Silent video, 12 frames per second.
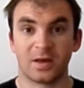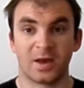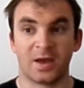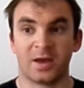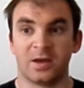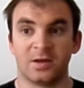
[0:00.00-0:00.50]

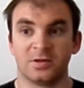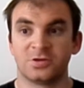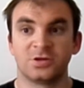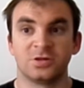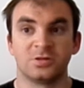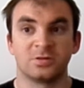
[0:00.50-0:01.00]
and
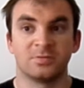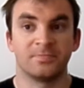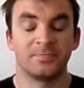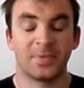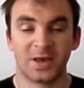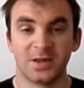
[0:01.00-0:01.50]
she's an
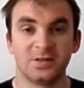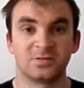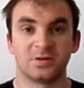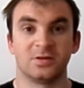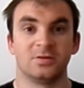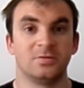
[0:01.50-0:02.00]

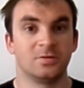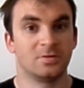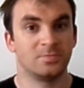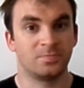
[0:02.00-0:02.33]
amazing,